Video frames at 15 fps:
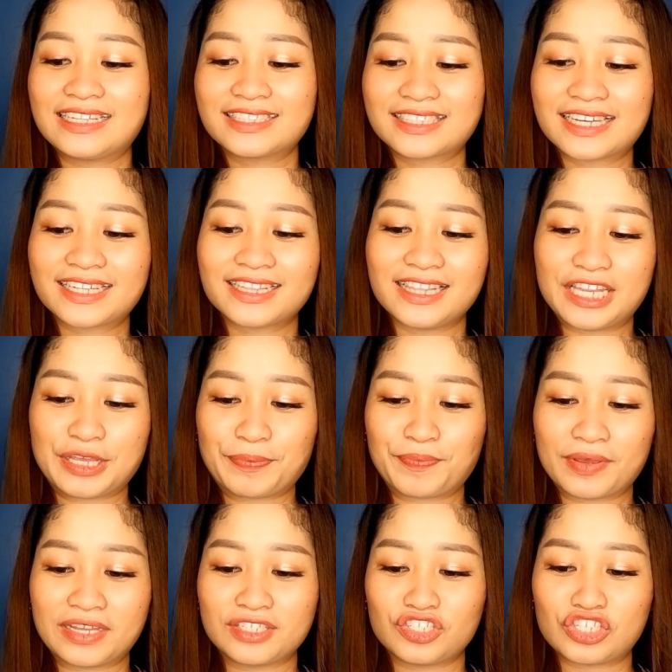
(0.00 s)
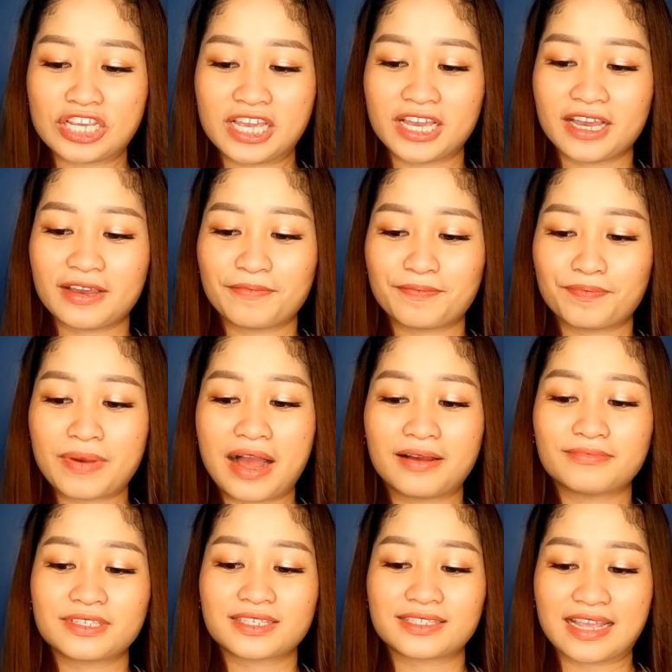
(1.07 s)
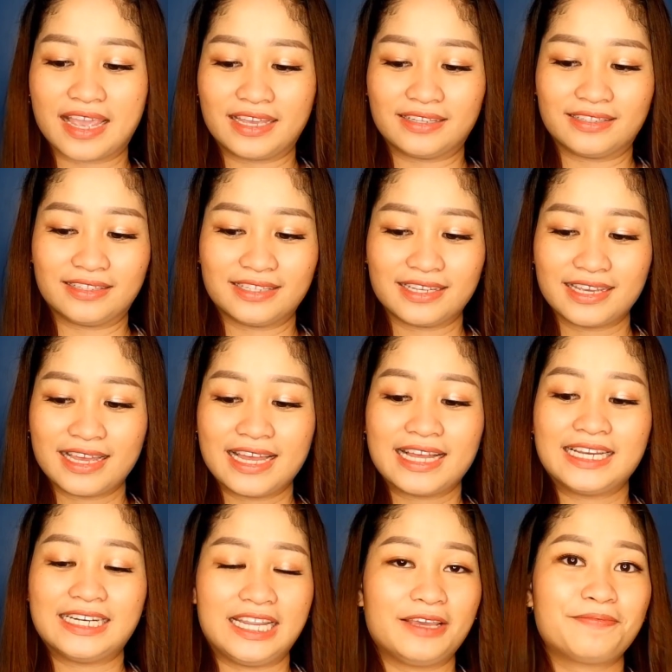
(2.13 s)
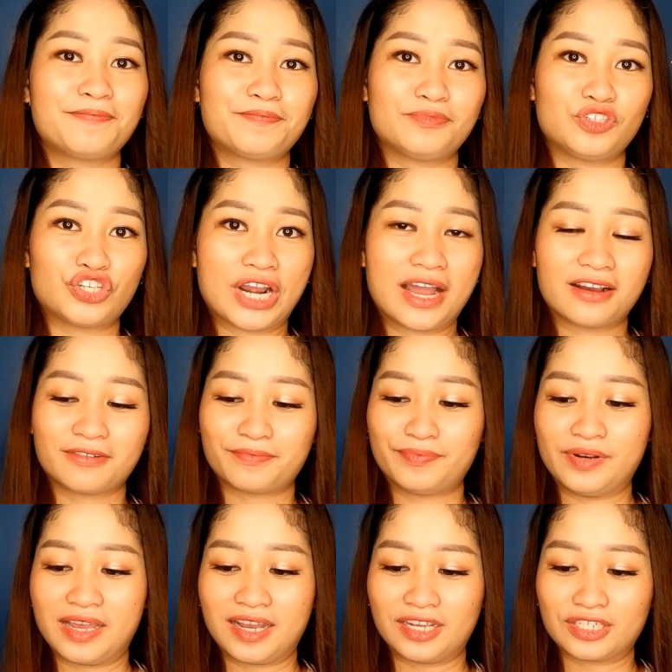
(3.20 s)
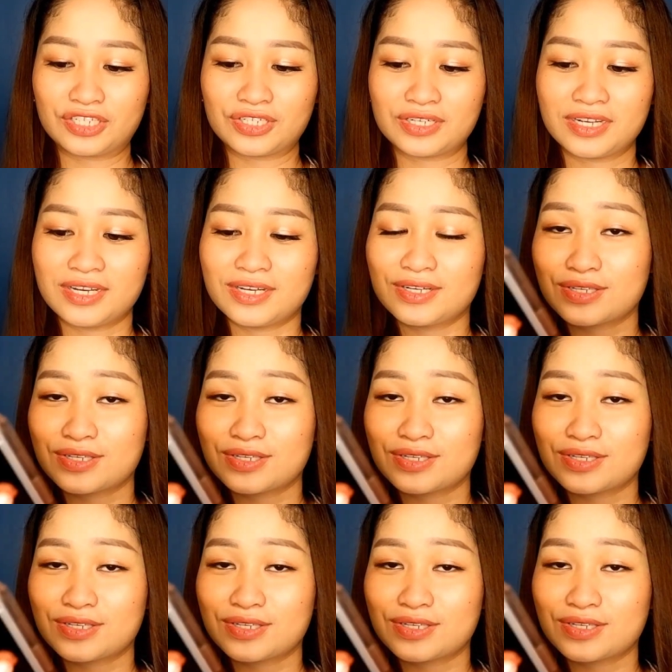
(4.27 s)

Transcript: Tinted lip and cheek balm stain. Lip drunk blush.